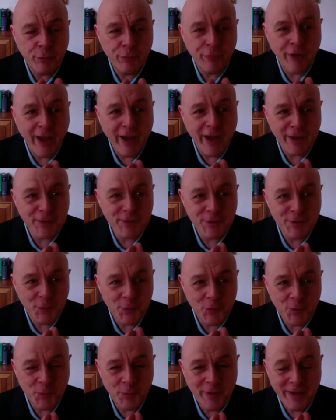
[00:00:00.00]
fires, so
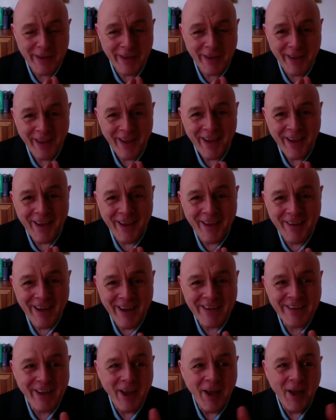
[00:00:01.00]
to speak,
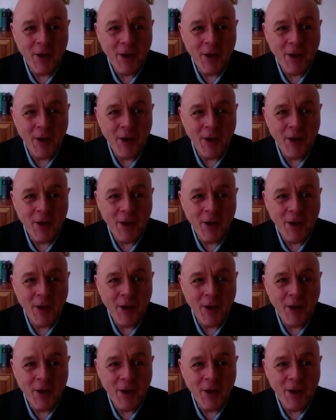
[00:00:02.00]
right?